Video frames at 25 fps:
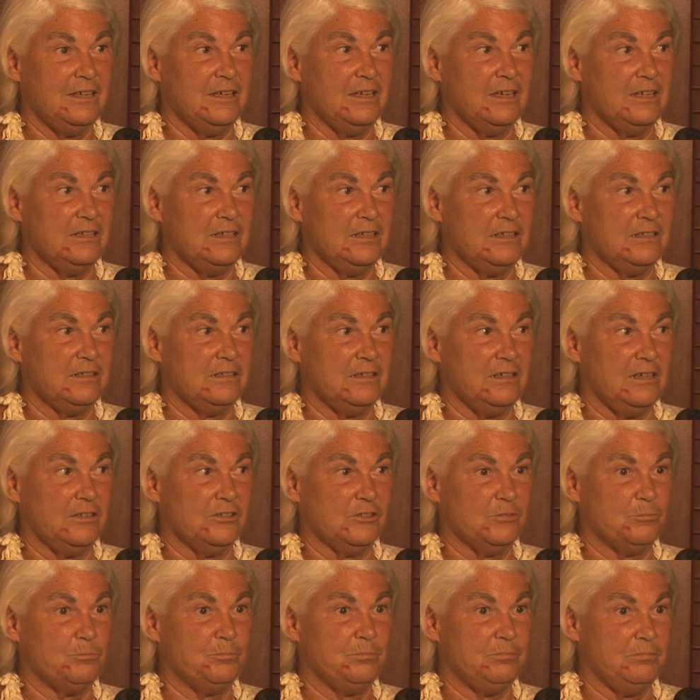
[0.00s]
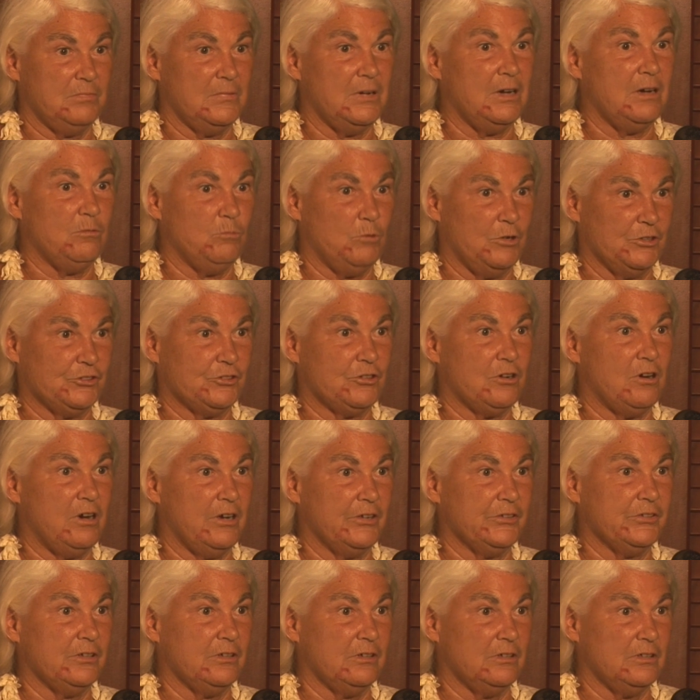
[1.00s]
and it's what's
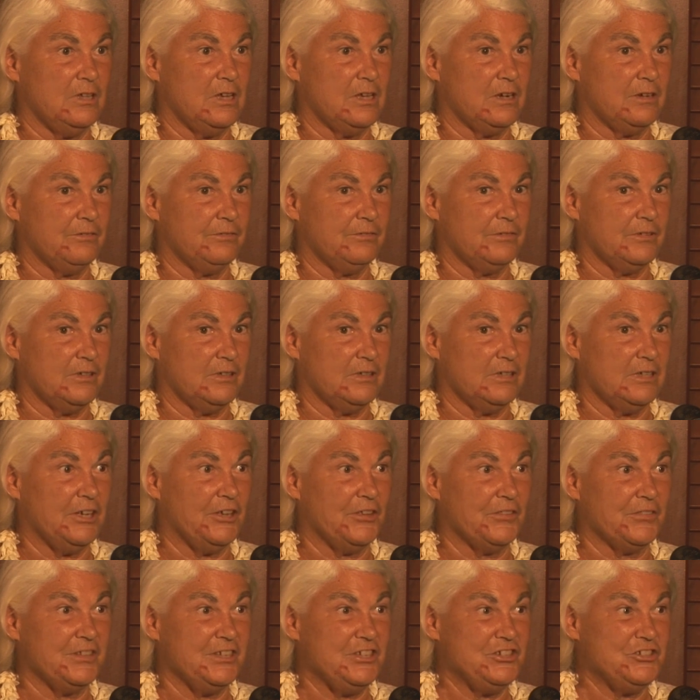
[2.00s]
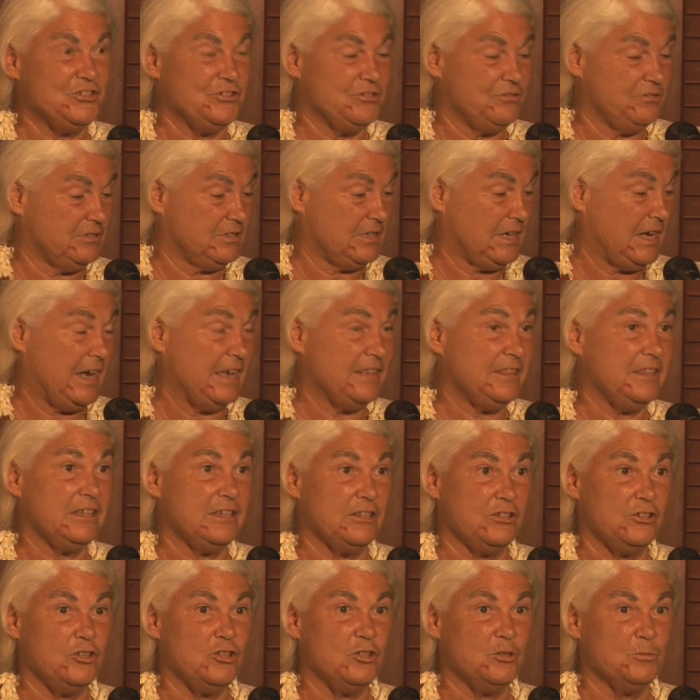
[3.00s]
causing a lot of health issues, I think,
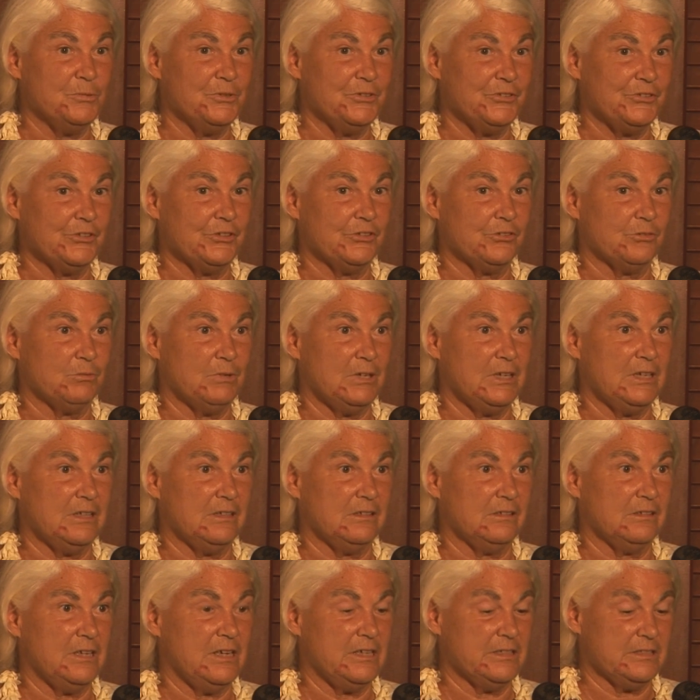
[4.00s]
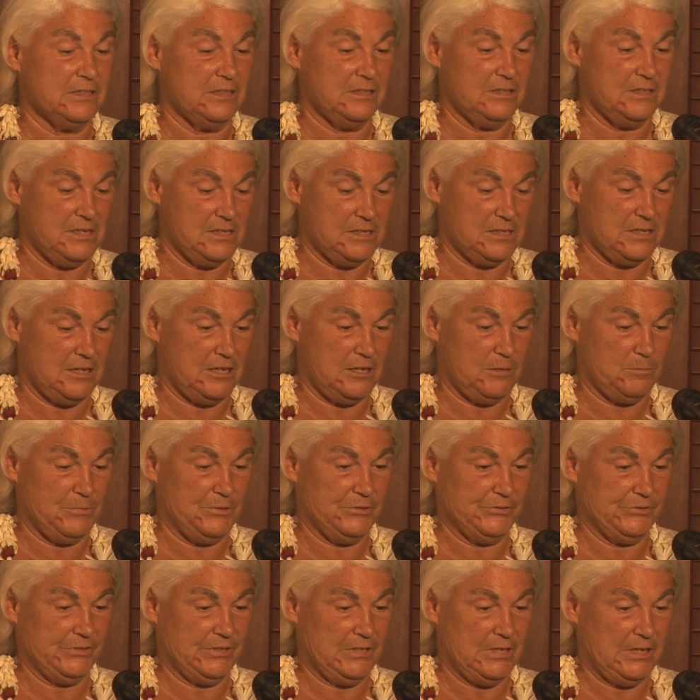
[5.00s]
in humans as well as in these
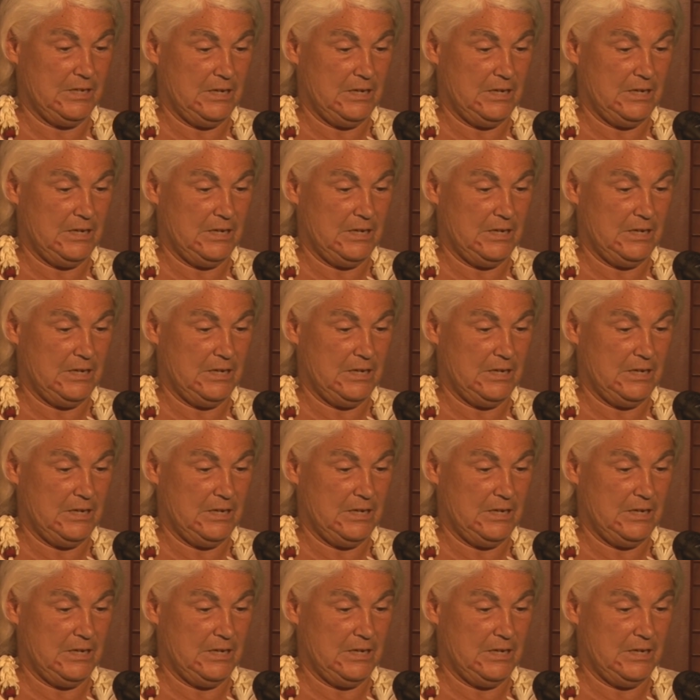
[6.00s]
animals.